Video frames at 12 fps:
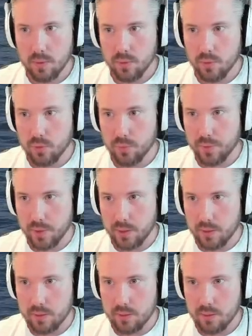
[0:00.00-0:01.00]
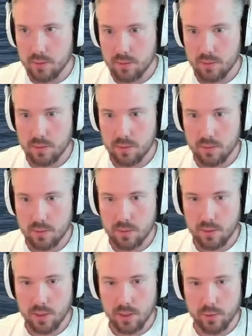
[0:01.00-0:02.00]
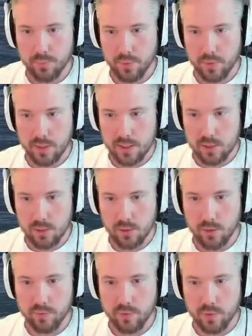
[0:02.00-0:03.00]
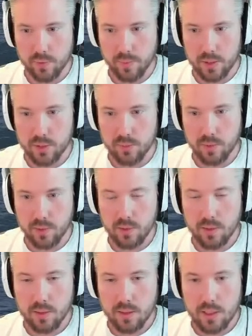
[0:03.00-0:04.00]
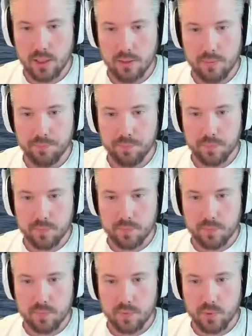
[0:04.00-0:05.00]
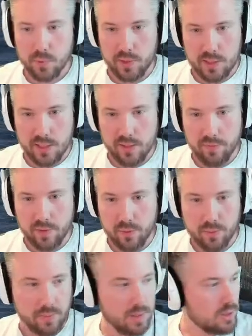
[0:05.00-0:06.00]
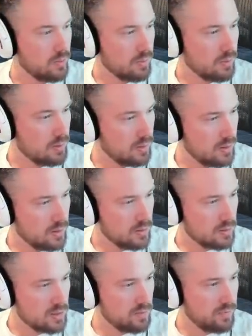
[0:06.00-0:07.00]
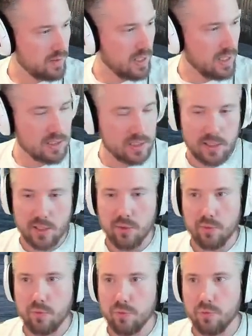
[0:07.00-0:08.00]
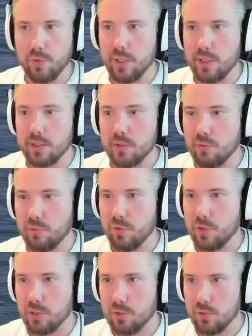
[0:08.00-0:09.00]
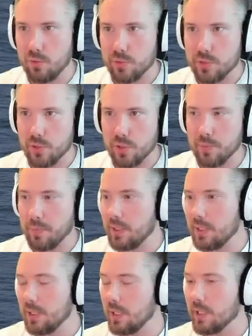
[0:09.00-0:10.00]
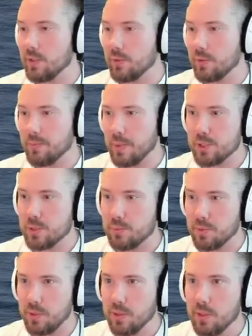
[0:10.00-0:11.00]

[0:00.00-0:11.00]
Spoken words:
Ruprecht. Yeah, Ruprecht has a lot of overmatchable. 27 overmatchable. So this thing has 332, so completely unovermatchable.